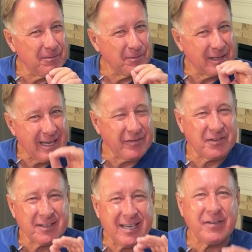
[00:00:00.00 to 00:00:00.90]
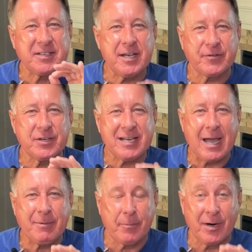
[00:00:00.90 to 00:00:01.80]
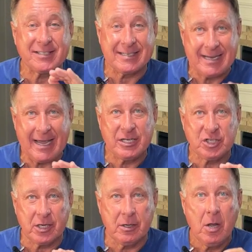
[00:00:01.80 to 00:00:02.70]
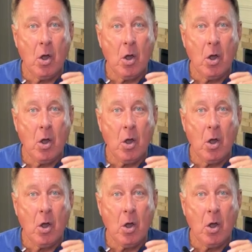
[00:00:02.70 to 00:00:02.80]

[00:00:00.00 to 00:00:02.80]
give a different type of presentation